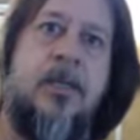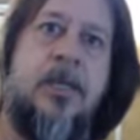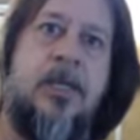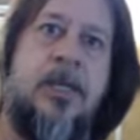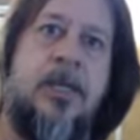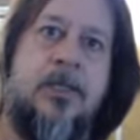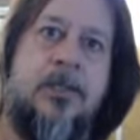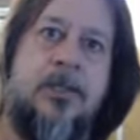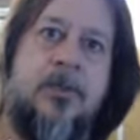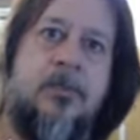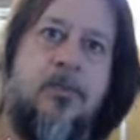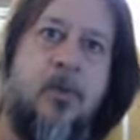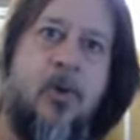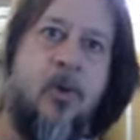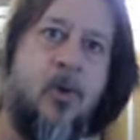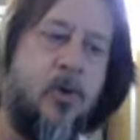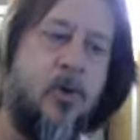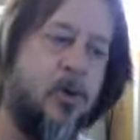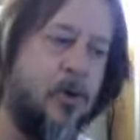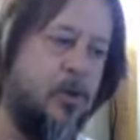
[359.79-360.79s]
Is
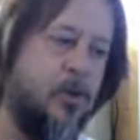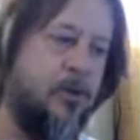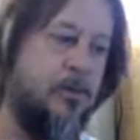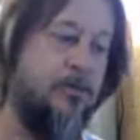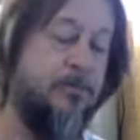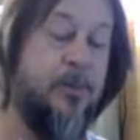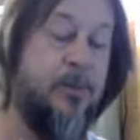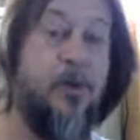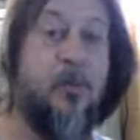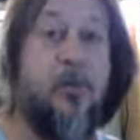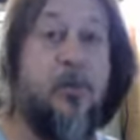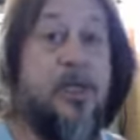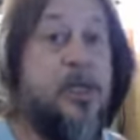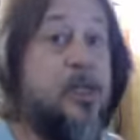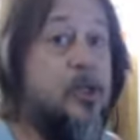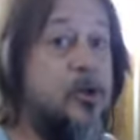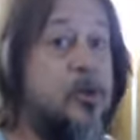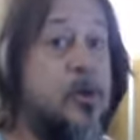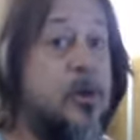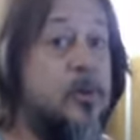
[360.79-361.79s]
more, but we
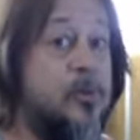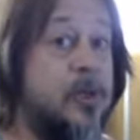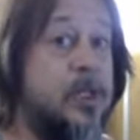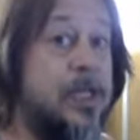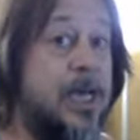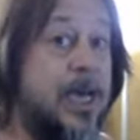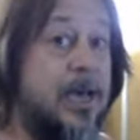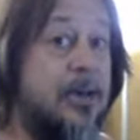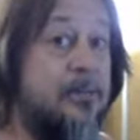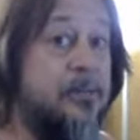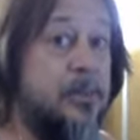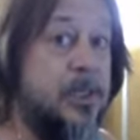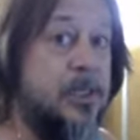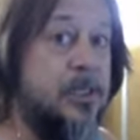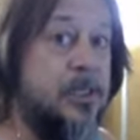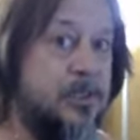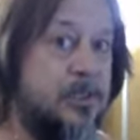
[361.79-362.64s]
knew it would happen,